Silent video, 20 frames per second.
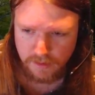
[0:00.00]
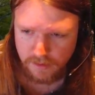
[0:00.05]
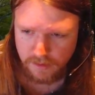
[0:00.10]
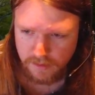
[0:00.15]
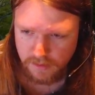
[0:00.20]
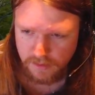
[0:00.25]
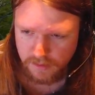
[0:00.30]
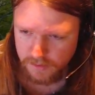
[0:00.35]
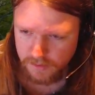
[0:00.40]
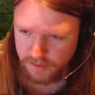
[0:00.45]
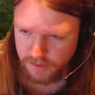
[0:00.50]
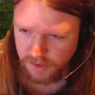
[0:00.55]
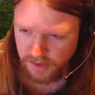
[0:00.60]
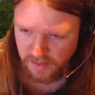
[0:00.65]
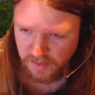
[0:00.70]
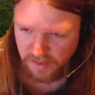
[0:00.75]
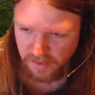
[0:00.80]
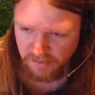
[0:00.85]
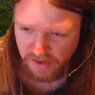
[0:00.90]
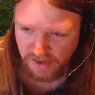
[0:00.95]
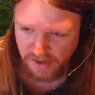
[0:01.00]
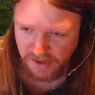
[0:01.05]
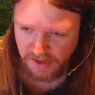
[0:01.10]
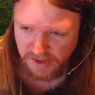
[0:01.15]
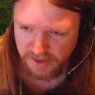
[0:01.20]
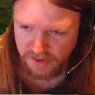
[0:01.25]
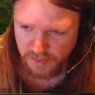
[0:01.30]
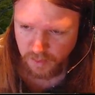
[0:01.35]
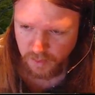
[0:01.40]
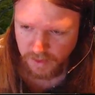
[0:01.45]
don't think we really
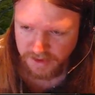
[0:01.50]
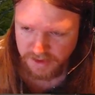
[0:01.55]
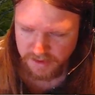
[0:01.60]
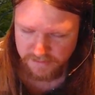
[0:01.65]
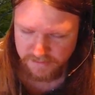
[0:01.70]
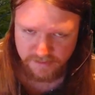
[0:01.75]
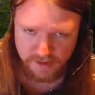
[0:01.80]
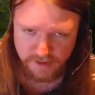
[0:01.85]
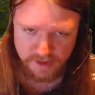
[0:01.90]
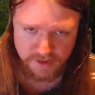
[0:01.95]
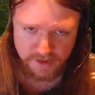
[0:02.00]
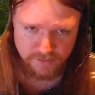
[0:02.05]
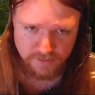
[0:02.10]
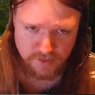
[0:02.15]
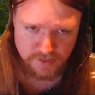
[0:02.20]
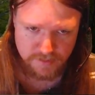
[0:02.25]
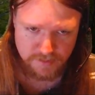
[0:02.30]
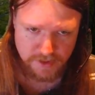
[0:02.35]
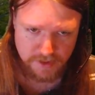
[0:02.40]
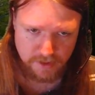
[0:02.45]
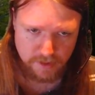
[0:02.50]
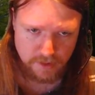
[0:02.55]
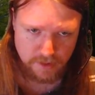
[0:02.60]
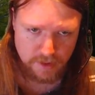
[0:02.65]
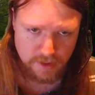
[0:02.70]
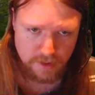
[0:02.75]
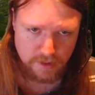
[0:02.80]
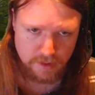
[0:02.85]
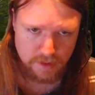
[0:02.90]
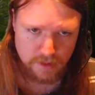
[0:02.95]
need to waste a first level spell on
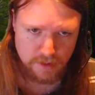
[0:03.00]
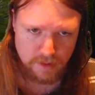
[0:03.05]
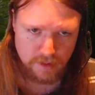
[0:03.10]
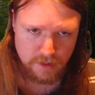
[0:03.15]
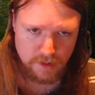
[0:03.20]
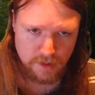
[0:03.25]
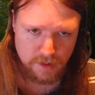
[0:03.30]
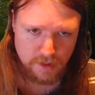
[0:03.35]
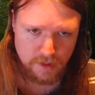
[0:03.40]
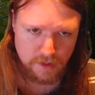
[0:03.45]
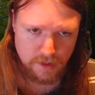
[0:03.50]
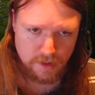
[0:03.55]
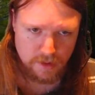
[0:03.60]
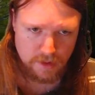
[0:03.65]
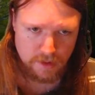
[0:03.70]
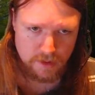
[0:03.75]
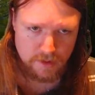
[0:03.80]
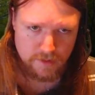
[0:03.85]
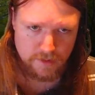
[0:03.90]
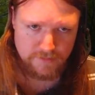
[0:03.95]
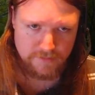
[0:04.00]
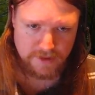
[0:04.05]
that. If that